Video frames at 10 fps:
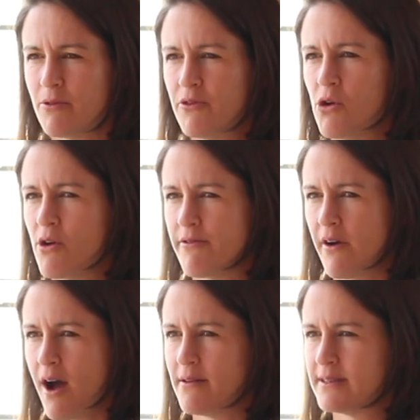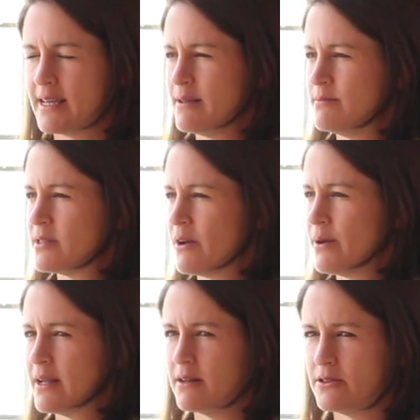four or five teams, so
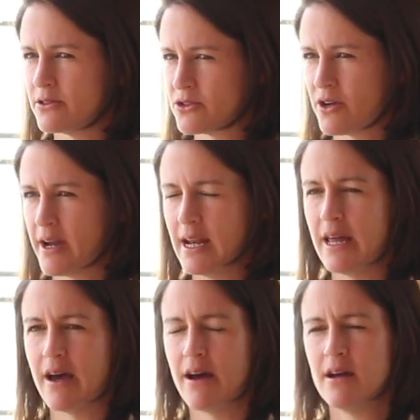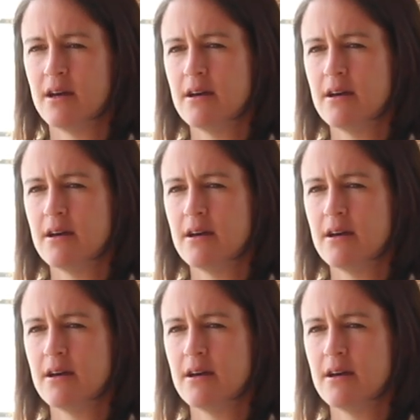England, Australia,